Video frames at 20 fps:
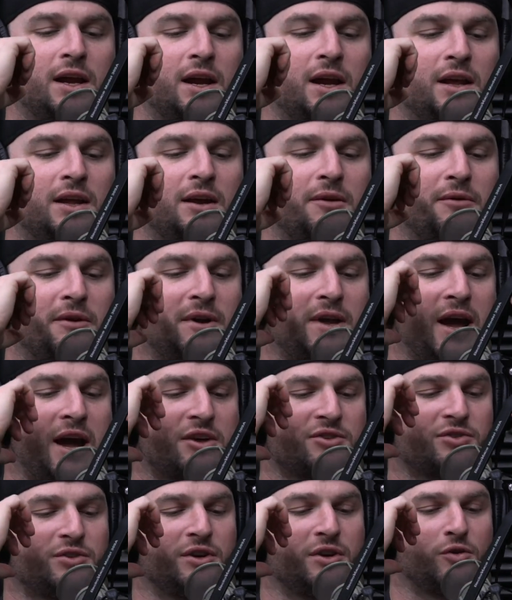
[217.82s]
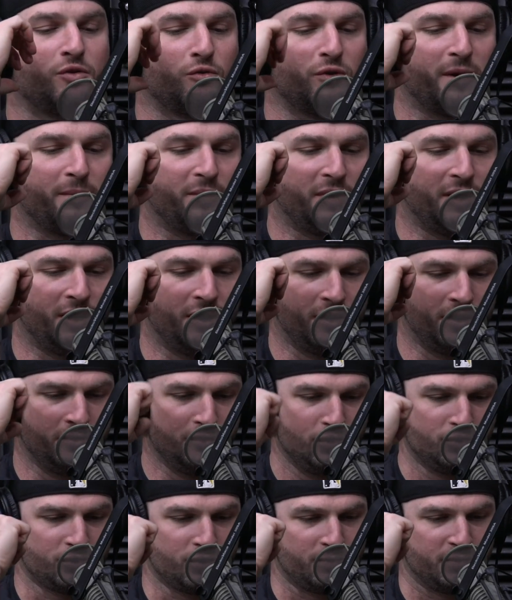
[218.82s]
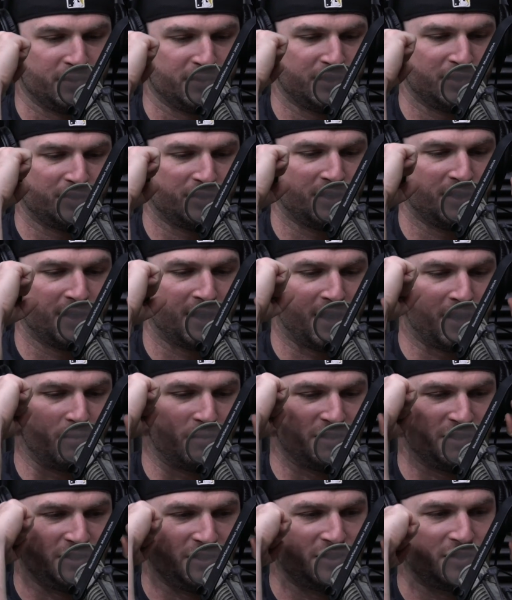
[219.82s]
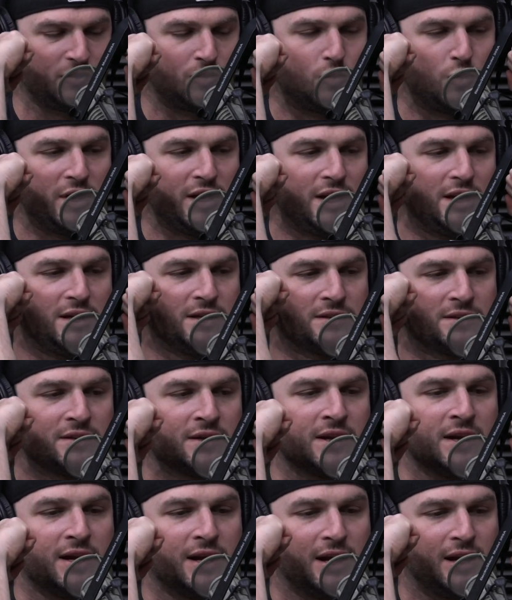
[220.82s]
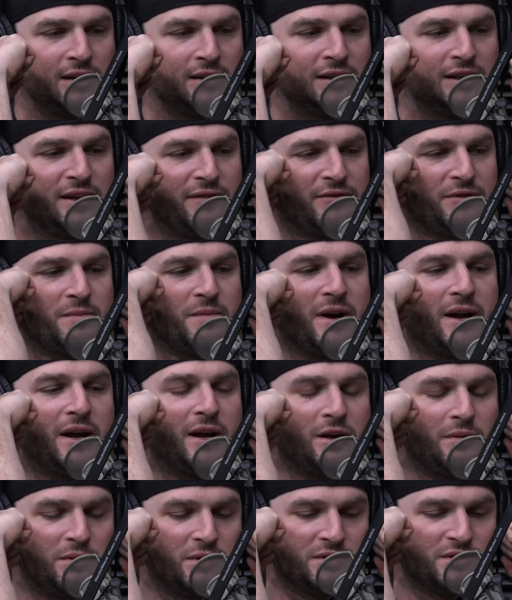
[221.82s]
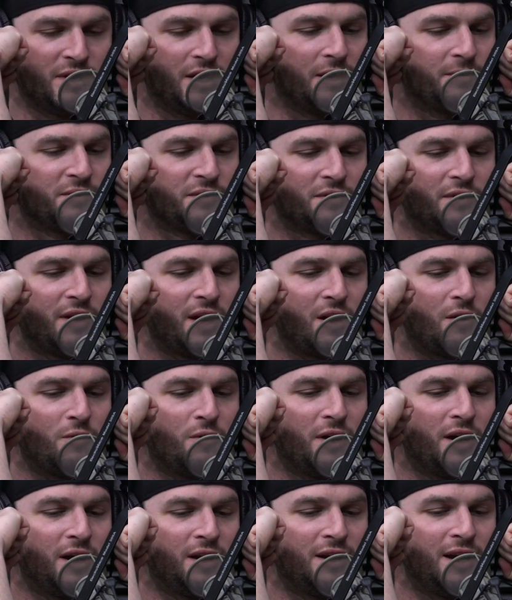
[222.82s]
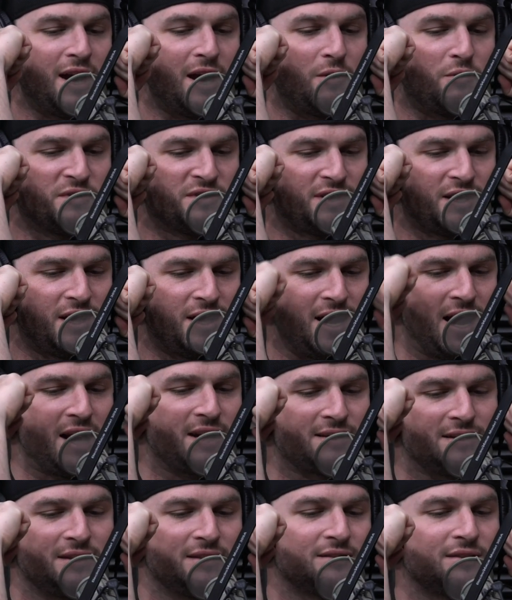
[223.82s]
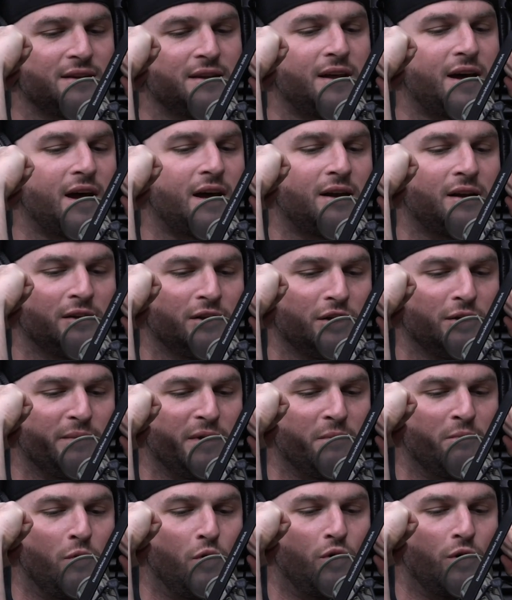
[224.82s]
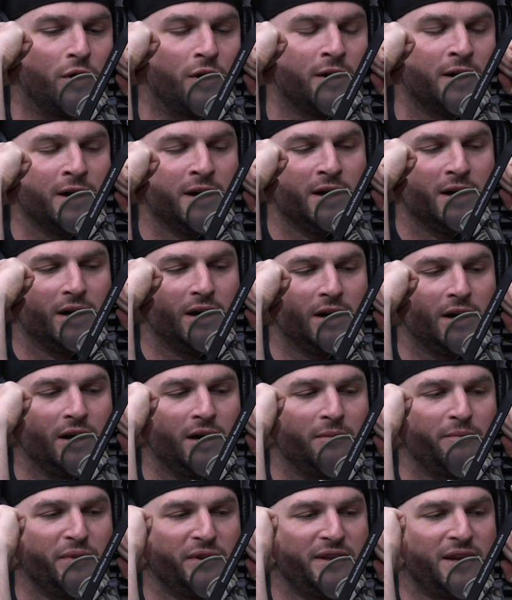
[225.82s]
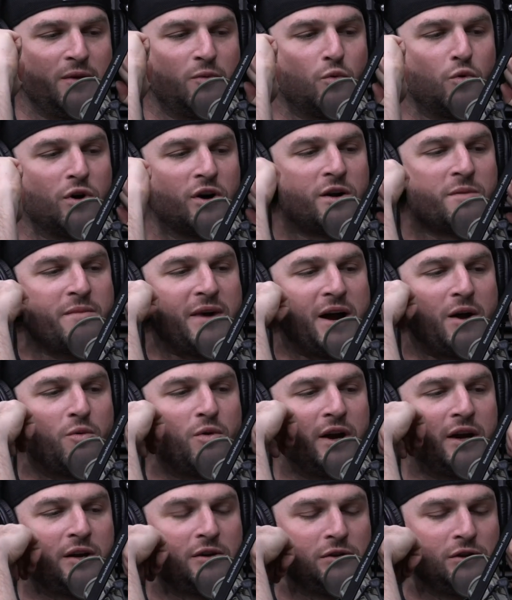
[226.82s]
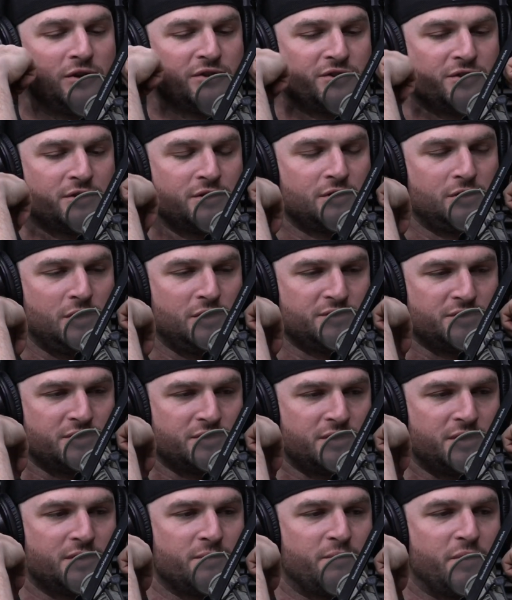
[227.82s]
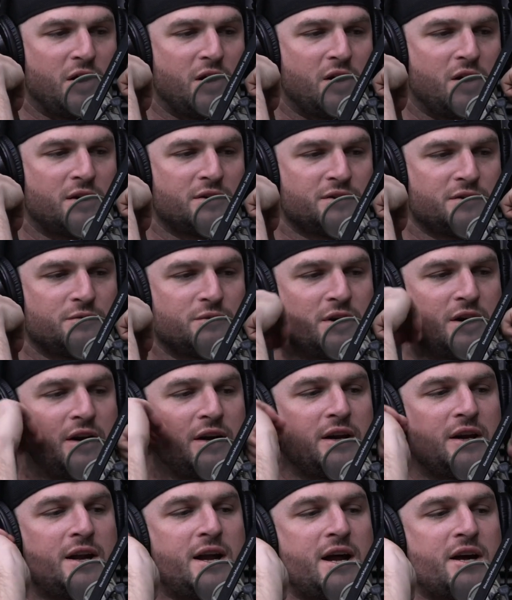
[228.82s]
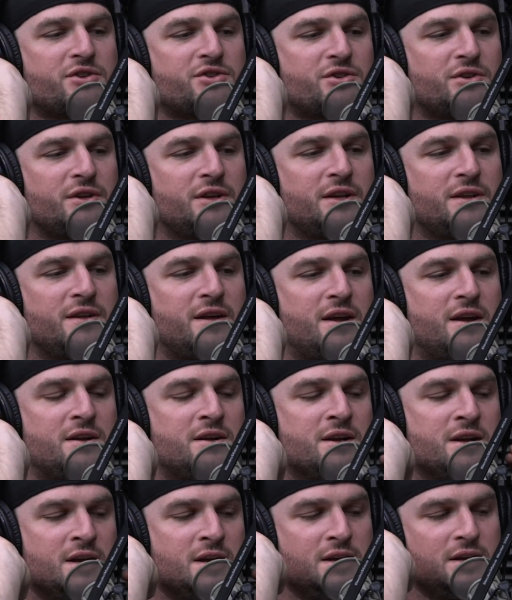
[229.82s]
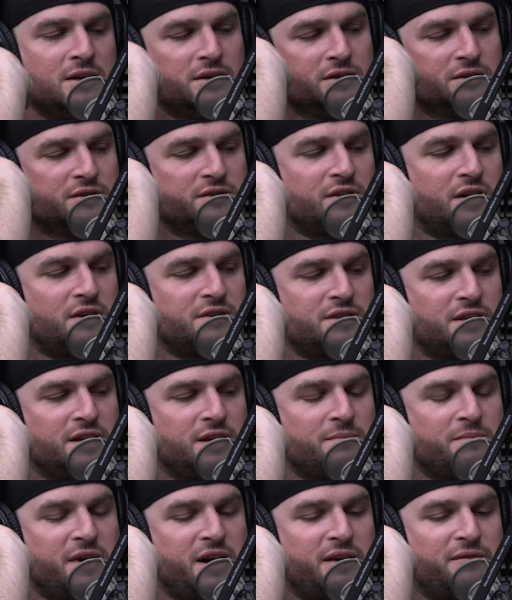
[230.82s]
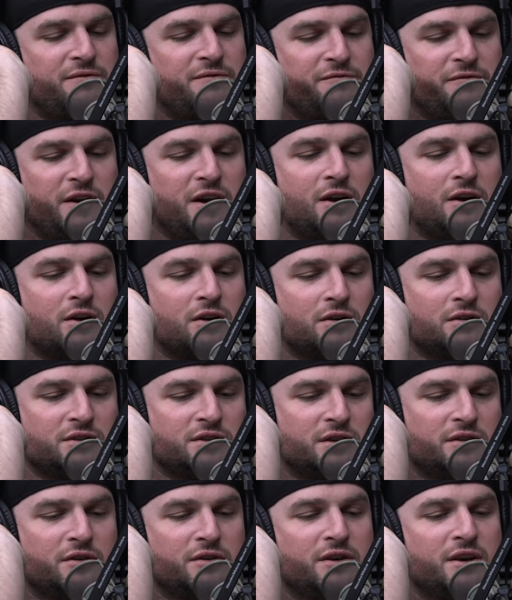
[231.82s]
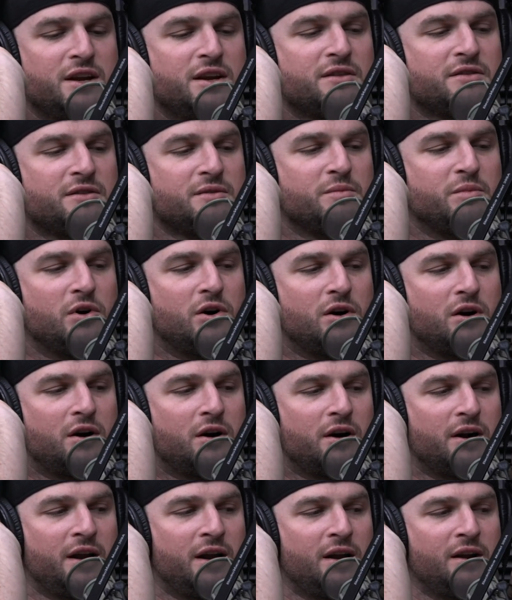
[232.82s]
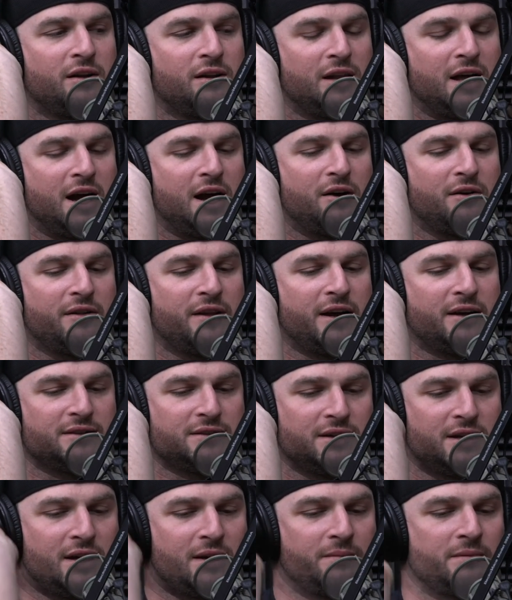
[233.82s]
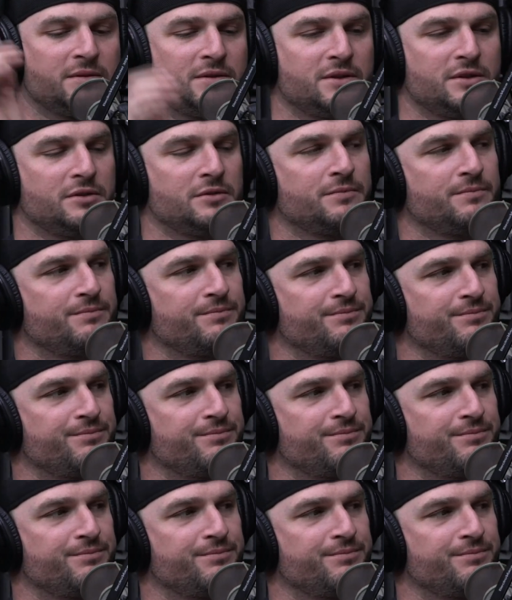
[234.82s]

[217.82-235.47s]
and I would actually grip it in a neutral position, and I would squeeze and lift my elbows up, so that way, yeah, I was connecting to that a little bit more, uh, but then work my way closer and closer to the bar to where I could actually then start to get my fingers underneath the bar and allow that to happen. So we, little by